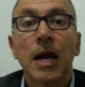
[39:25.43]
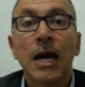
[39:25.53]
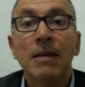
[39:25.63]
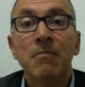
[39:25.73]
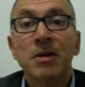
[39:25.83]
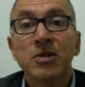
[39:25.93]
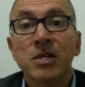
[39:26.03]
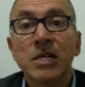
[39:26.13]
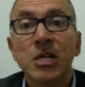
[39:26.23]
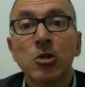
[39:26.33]

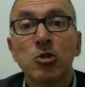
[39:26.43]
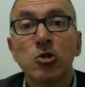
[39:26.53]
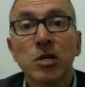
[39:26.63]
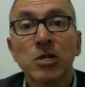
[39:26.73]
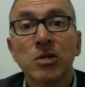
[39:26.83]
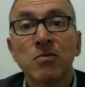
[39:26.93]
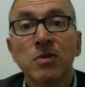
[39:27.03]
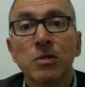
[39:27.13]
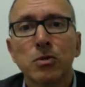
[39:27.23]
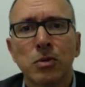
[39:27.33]
admission in an Australian
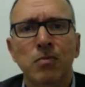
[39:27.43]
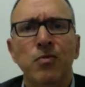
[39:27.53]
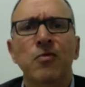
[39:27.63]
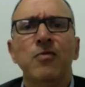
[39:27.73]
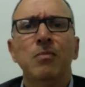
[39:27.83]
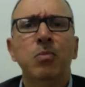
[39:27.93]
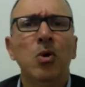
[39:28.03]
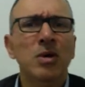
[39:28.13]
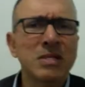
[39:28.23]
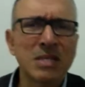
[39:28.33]
university to improve the
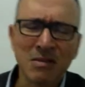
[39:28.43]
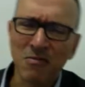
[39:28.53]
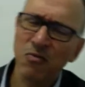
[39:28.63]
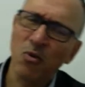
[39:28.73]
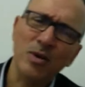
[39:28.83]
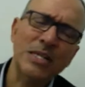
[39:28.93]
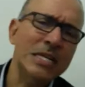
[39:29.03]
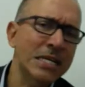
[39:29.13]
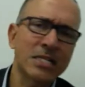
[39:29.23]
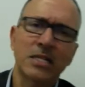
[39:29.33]
points in
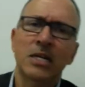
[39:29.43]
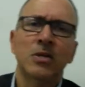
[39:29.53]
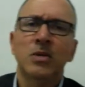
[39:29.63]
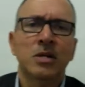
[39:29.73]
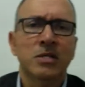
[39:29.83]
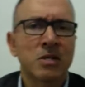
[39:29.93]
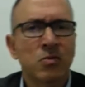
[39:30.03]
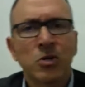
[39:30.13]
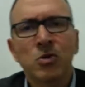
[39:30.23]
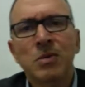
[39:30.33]
40H? I don't understand
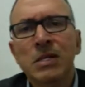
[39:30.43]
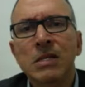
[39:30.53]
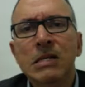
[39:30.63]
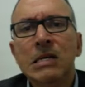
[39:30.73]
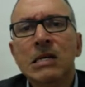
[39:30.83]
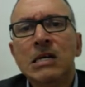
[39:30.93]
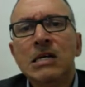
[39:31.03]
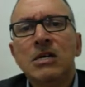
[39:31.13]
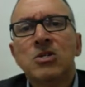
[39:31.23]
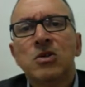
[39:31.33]
what you mean.
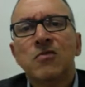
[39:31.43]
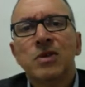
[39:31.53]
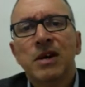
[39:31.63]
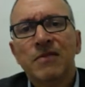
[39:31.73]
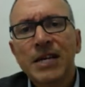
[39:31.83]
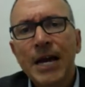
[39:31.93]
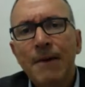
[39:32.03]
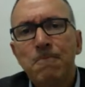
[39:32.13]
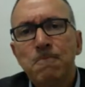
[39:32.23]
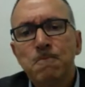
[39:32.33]
So if you have a
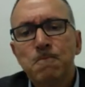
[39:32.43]
gap,